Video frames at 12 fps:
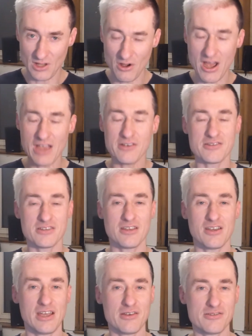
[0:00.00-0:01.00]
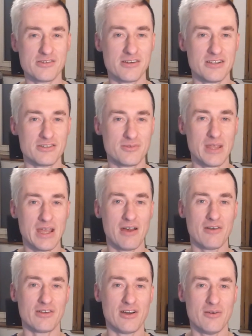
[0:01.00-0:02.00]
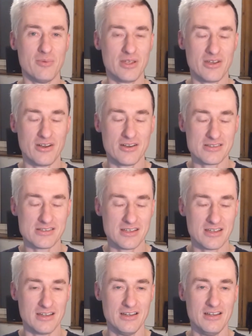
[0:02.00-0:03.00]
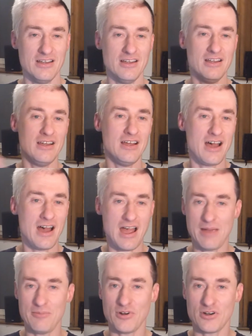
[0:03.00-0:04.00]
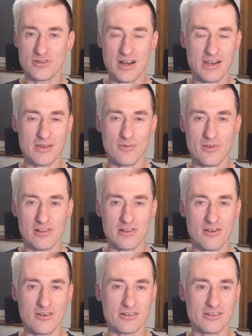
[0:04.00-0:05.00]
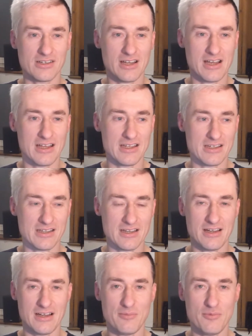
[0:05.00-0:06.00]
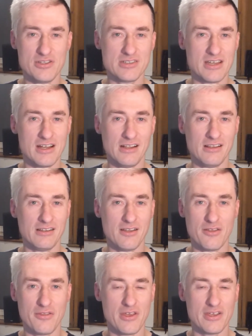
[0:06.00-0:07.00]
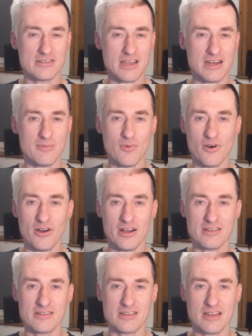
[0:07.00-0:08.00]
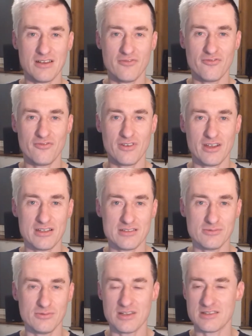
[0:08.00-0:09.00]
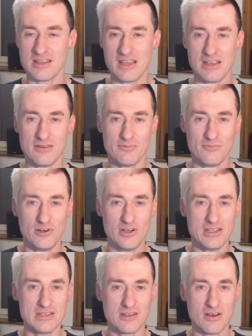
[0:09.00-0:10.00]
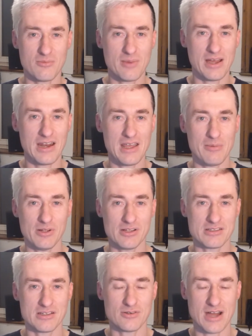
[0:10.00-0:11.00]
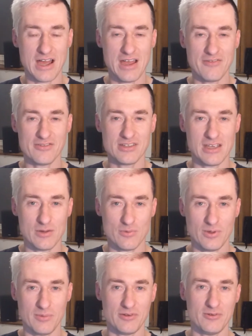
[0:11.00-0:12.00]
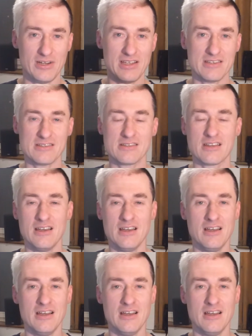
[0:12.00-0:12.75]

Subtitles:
Well, I consider it to be out now, because I'm not running with long like pre-sale things anymore and stuff. As soon as a release on my labels arrives, it will be released.